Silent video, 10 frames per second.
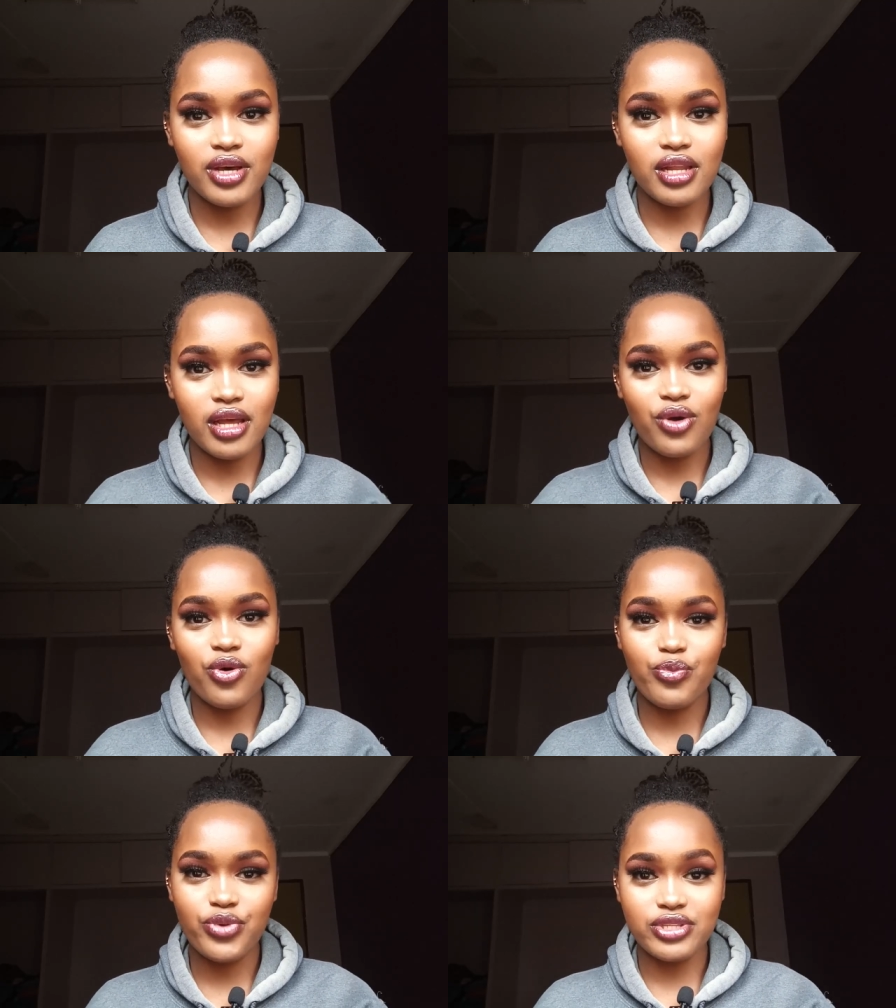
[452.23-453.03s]
and I
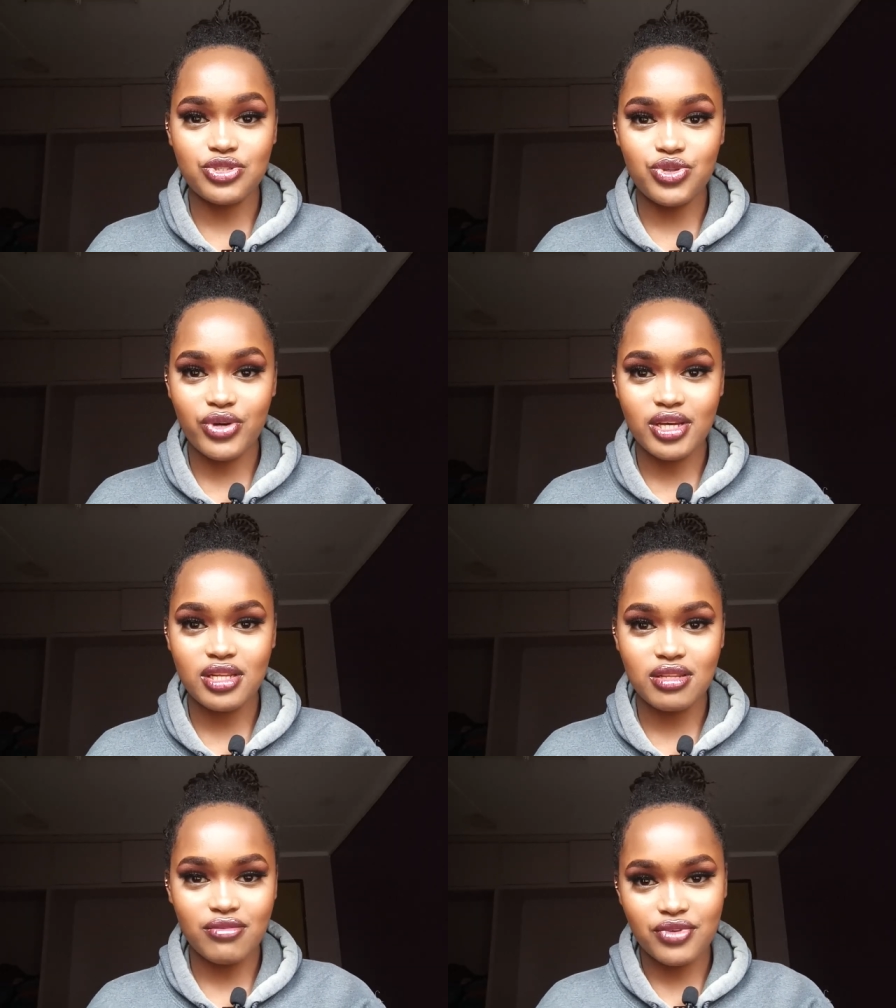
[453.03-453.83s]
hope you enjoyed
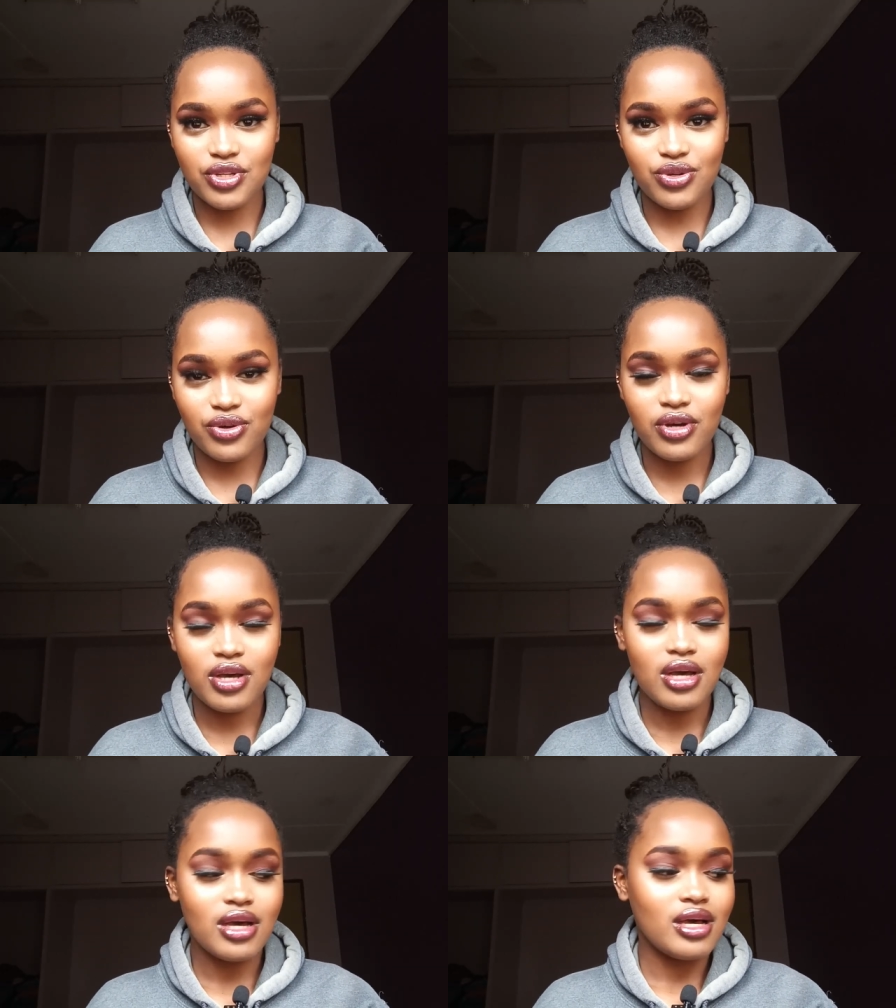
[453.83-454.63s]
the video
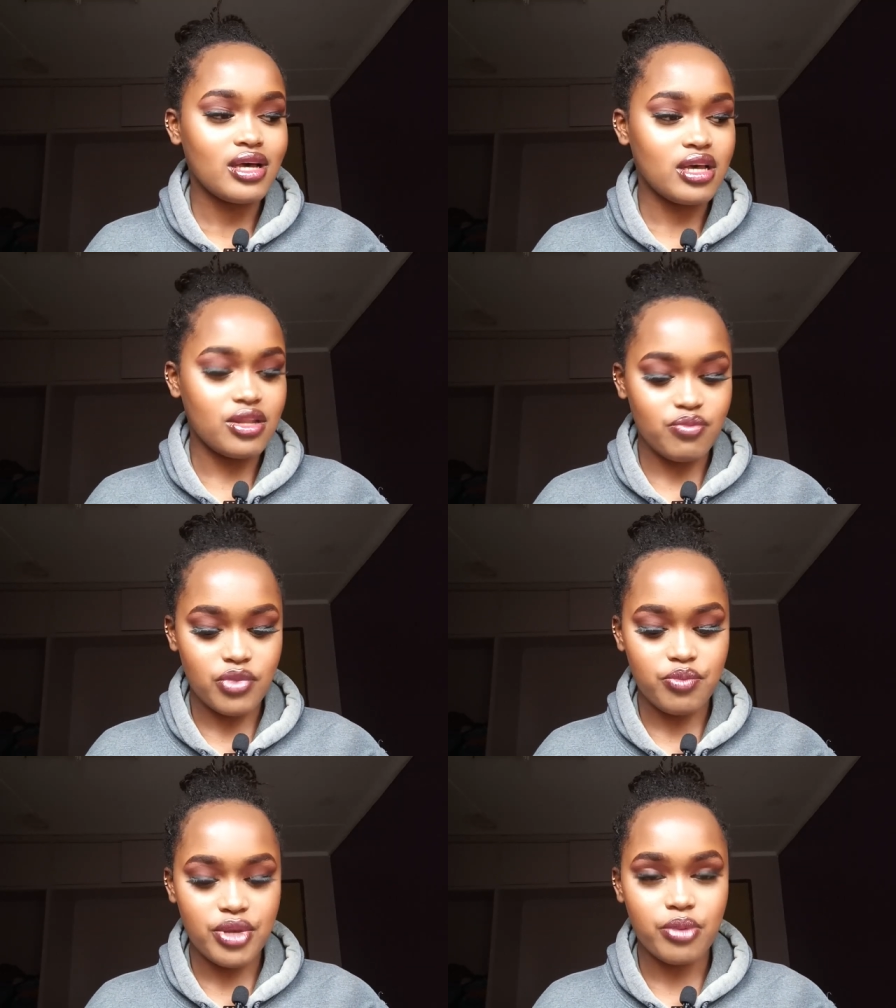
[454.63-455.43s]
and
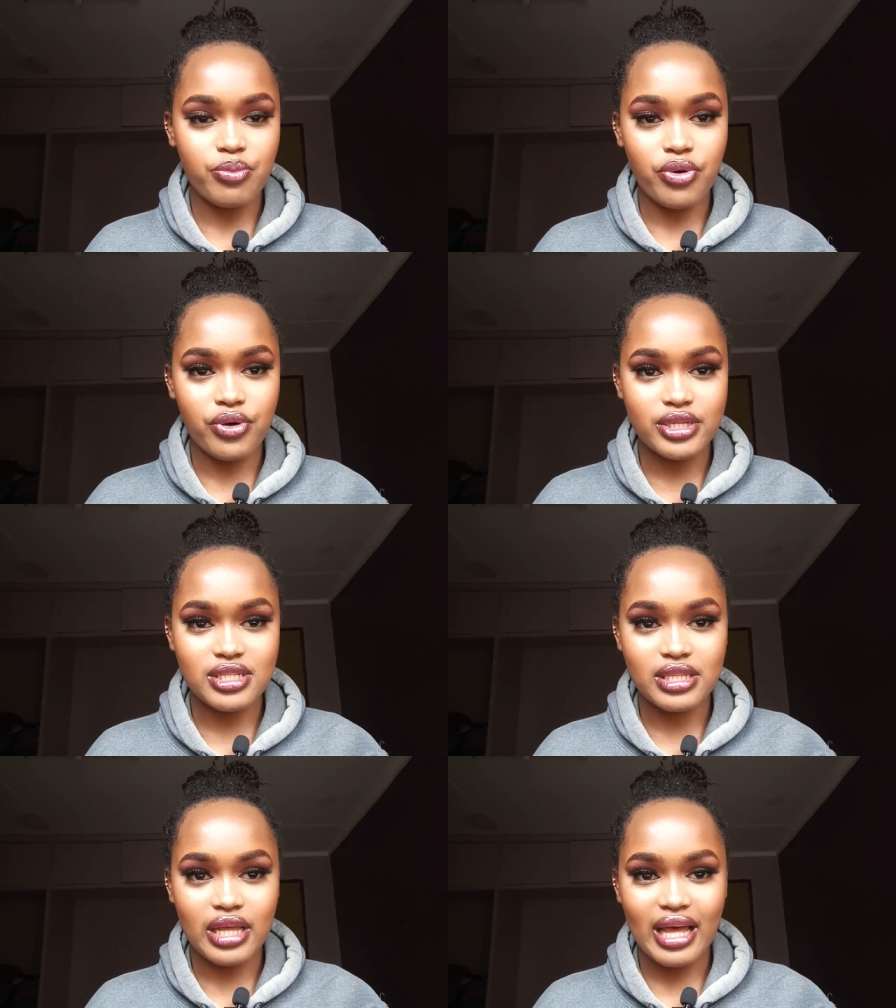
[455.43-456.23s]
me being poked
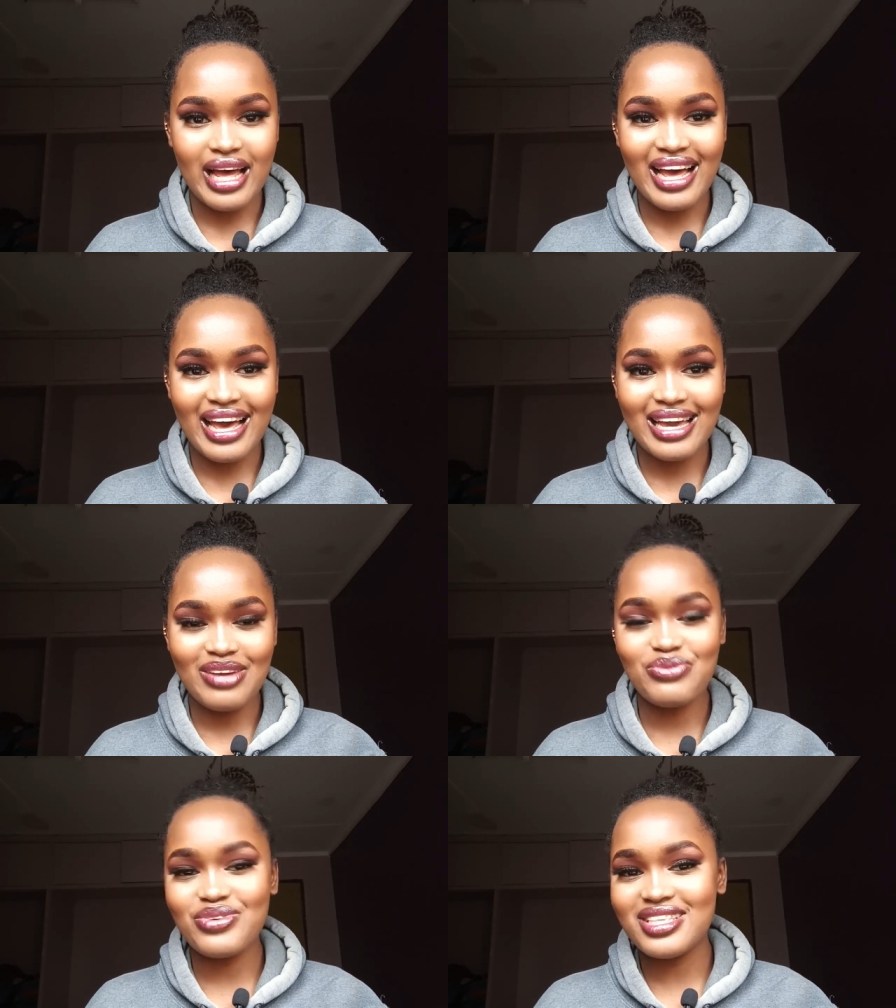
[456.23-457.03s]
in the
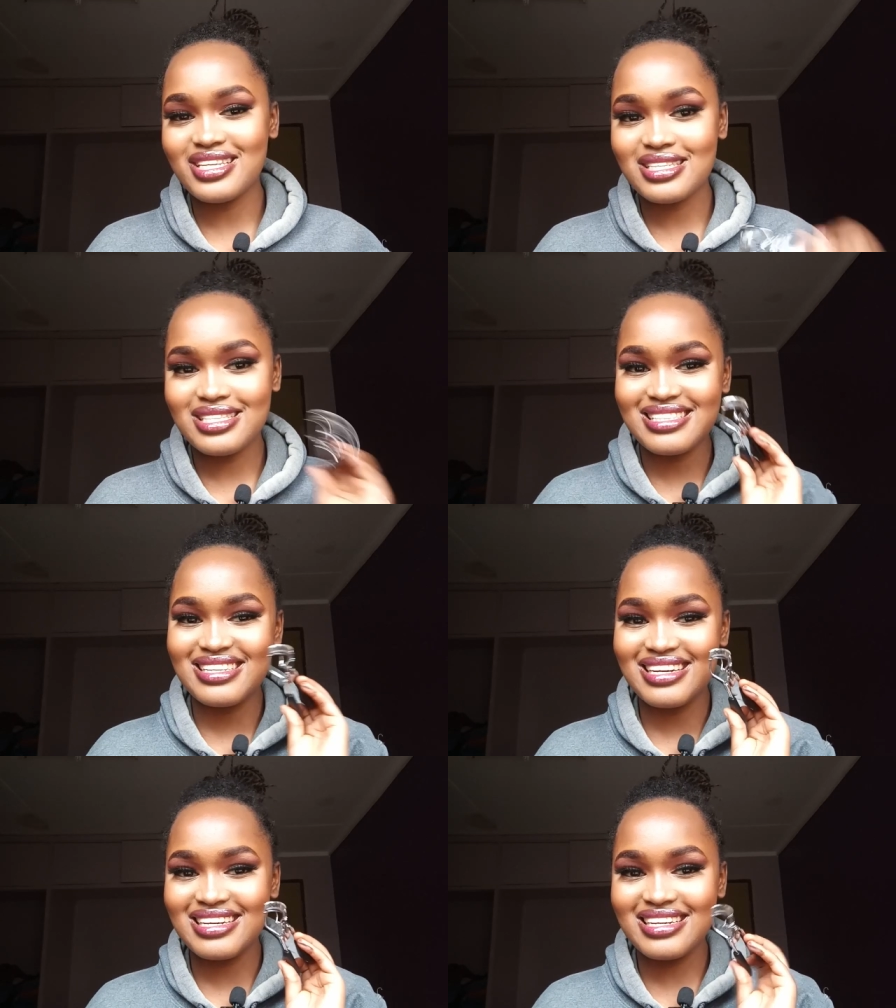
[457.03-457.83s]
eye with this
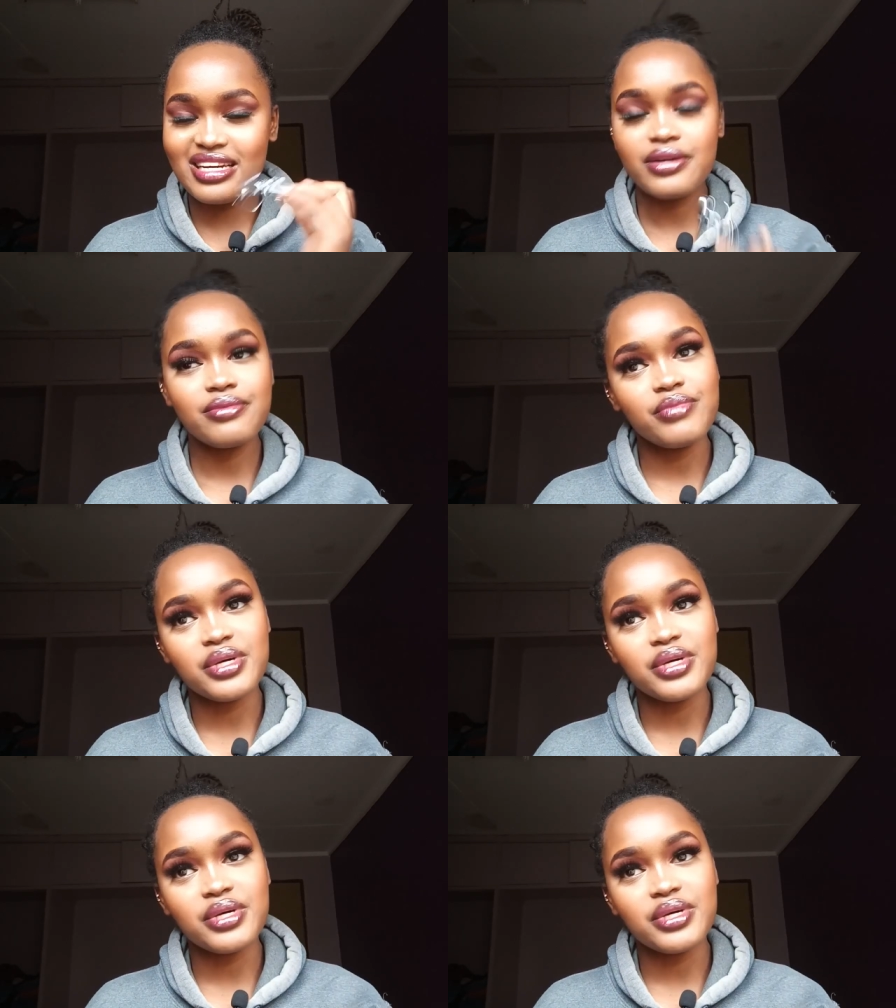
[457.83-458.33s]
thing.